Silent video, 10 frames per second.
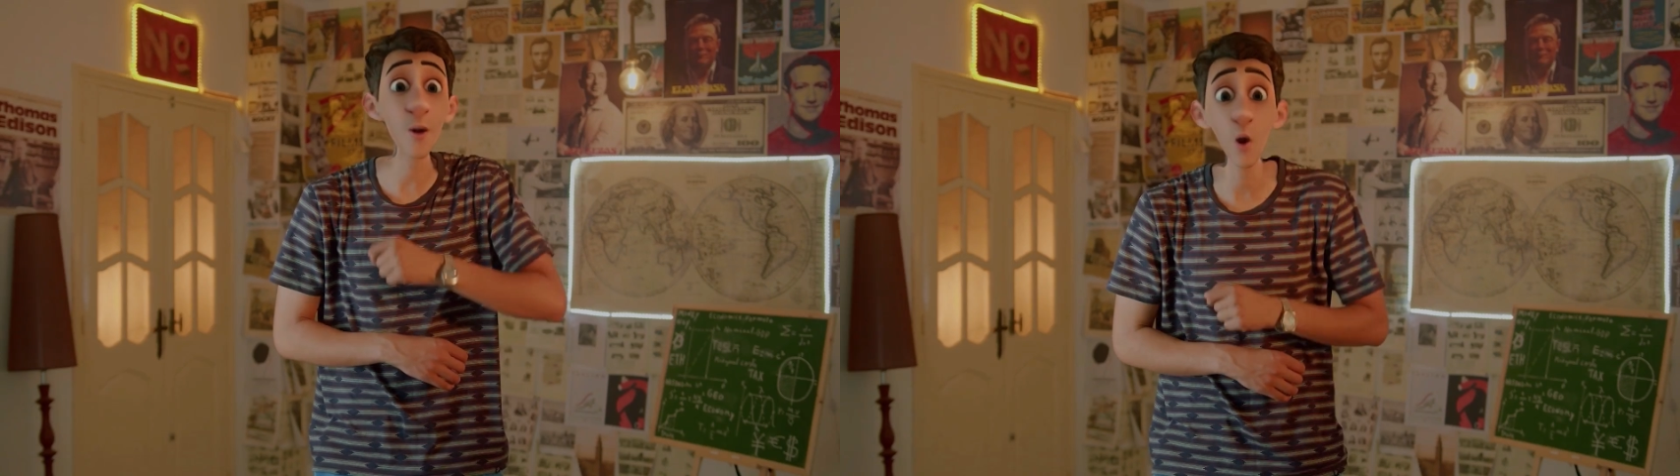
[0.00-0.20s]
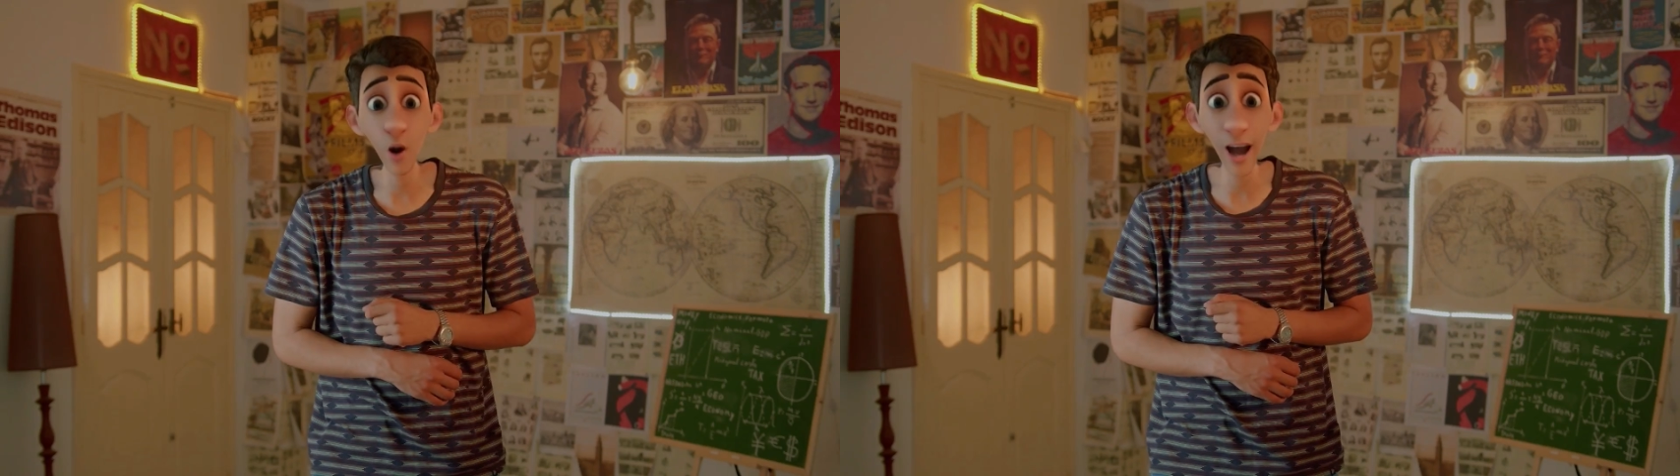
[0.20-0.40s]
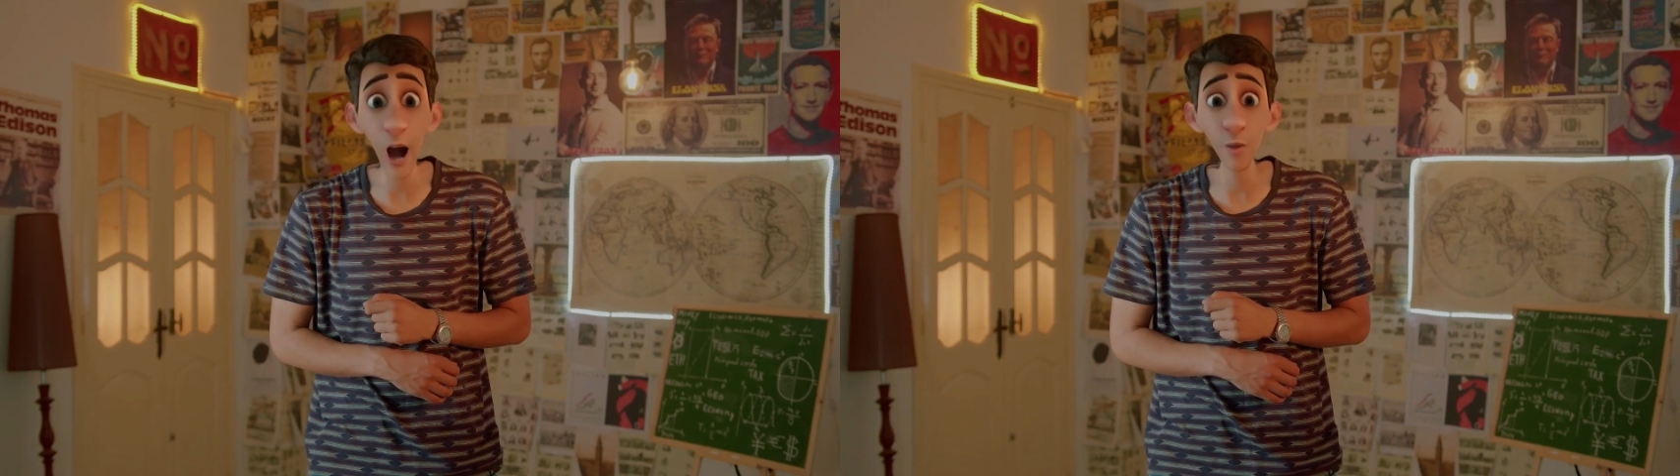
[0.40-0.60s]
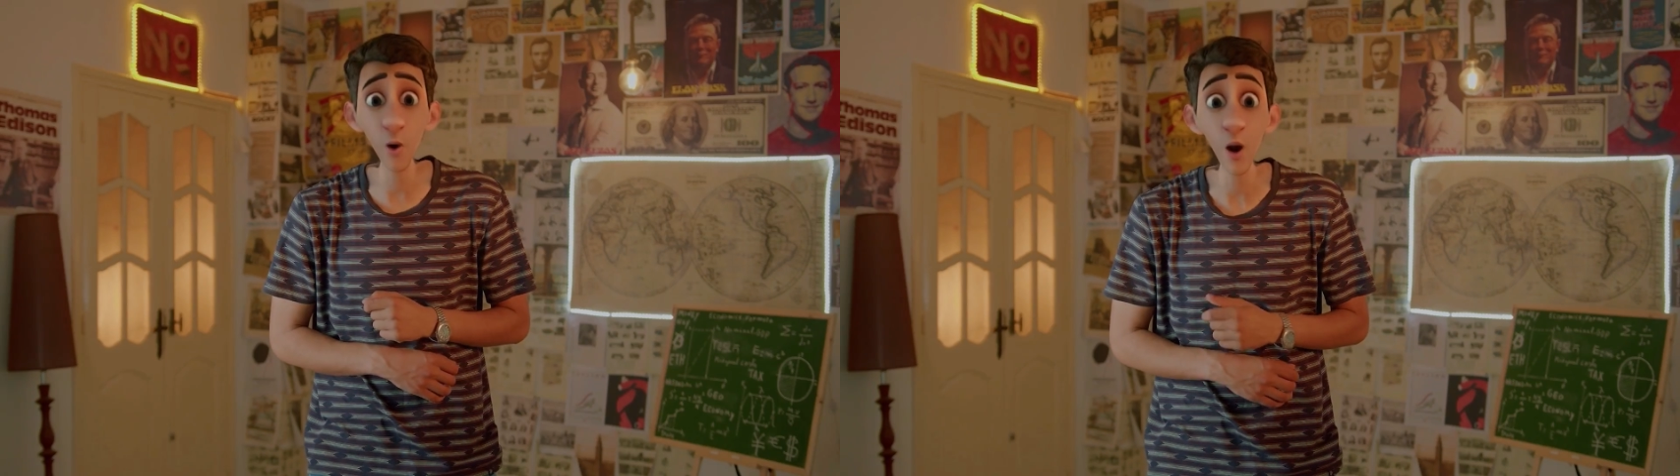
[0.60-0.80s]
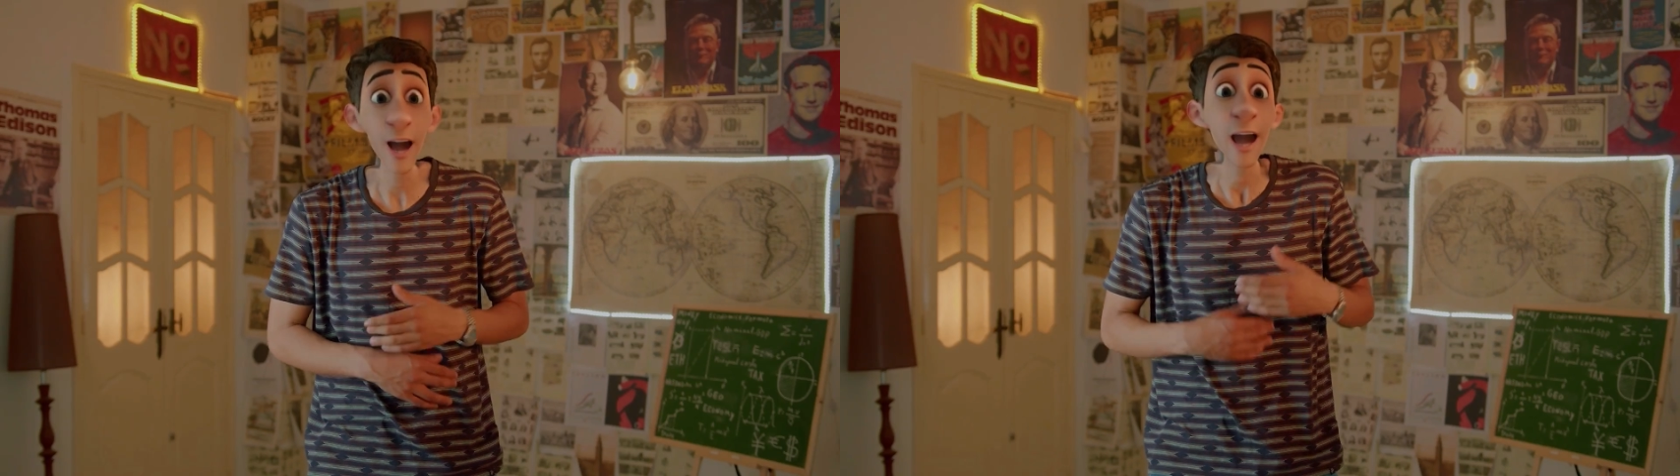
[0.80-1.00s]
war on
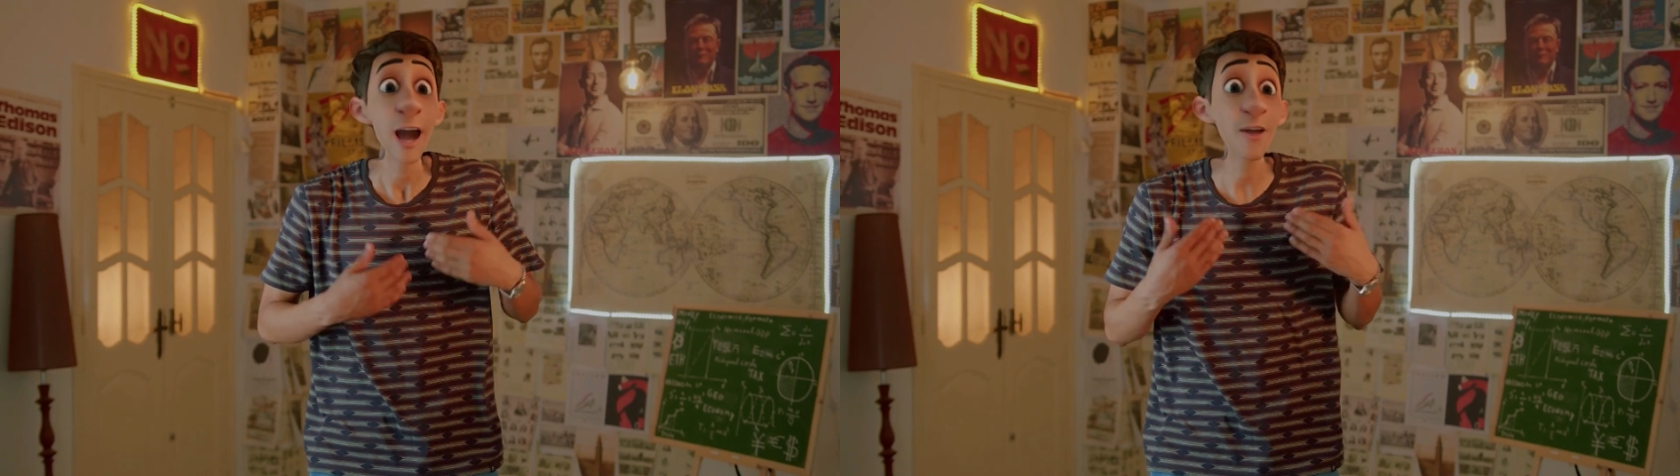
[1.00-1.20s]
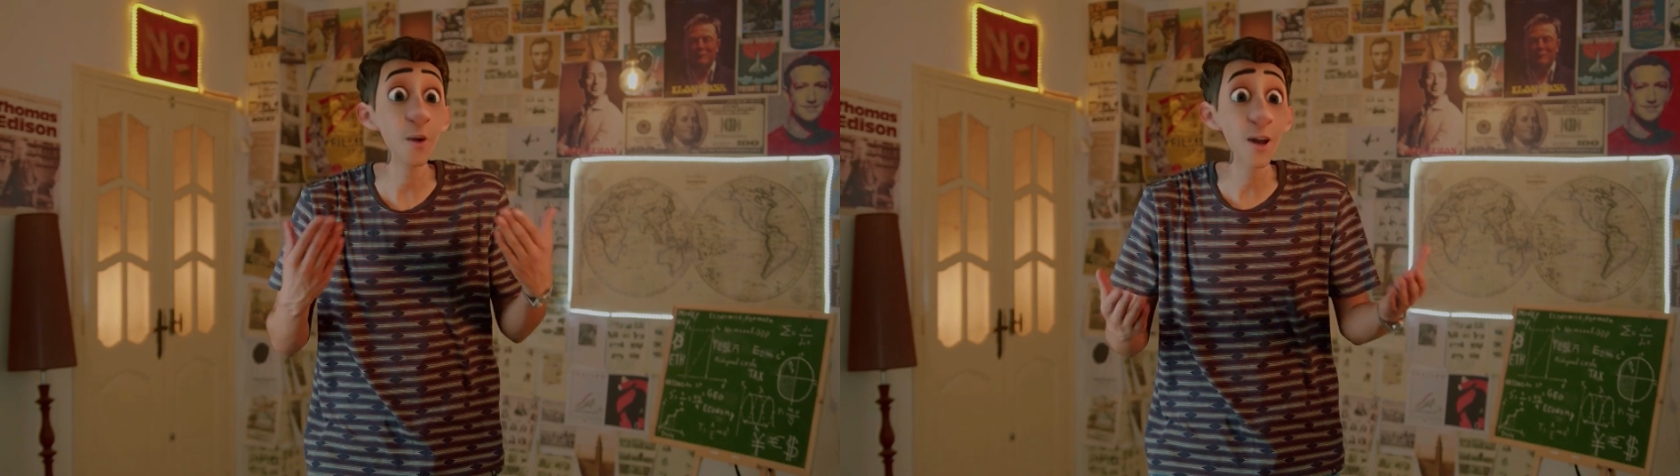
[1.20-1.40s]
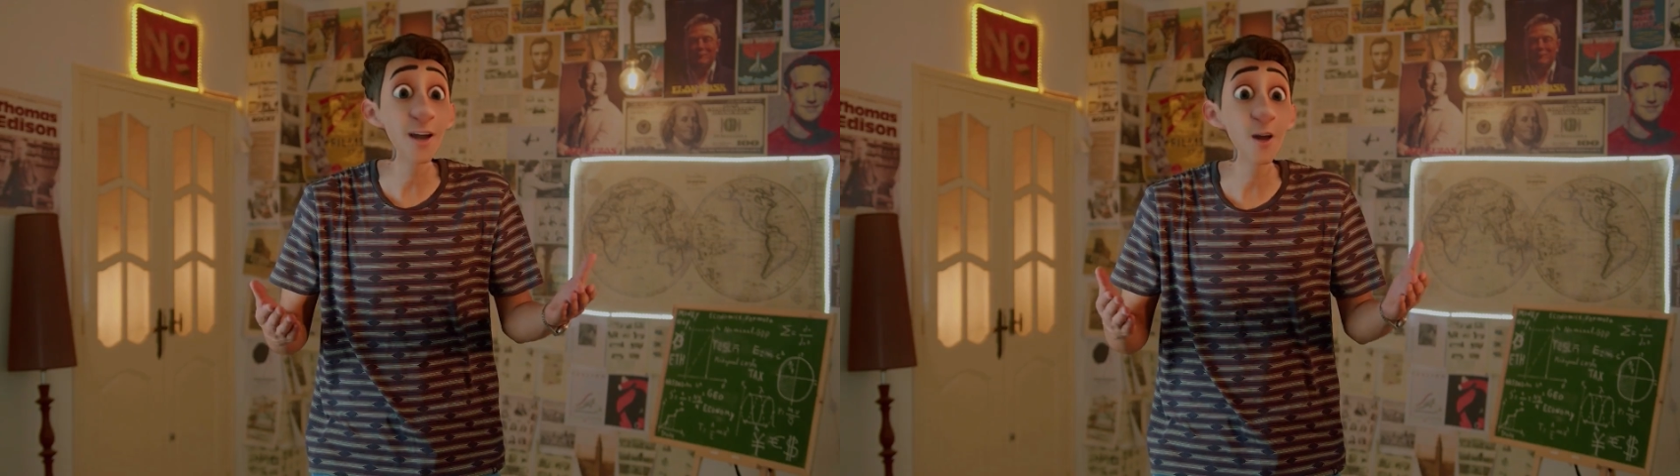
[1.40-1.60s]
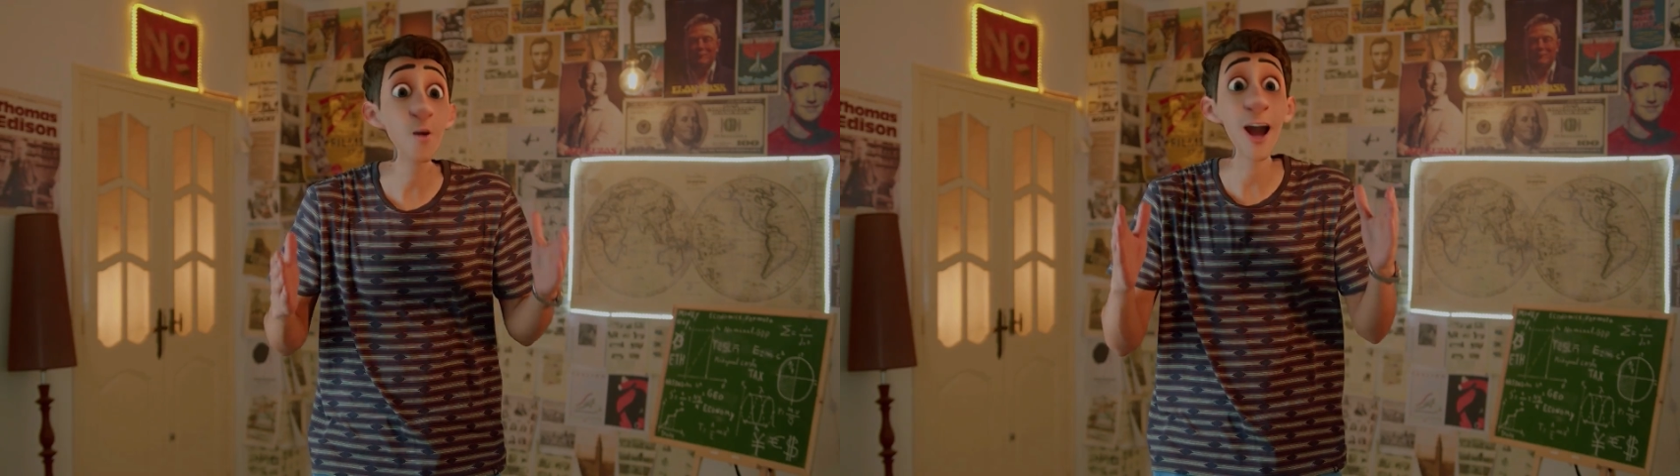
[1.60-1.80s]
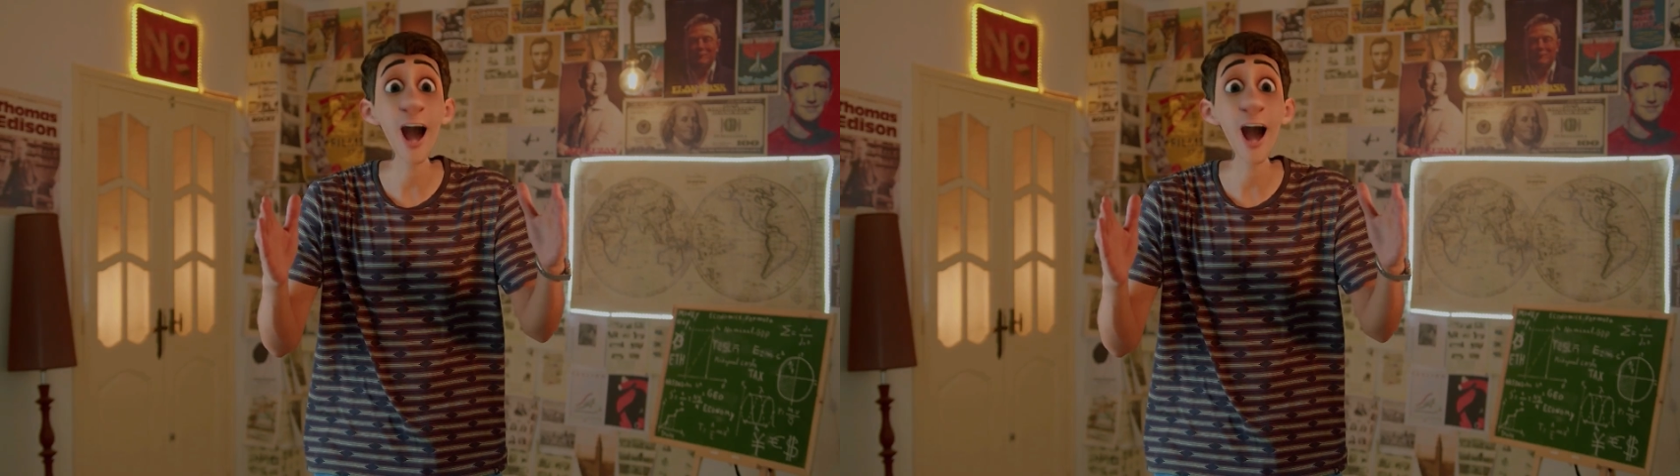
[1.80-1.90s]
Apple, and the reason why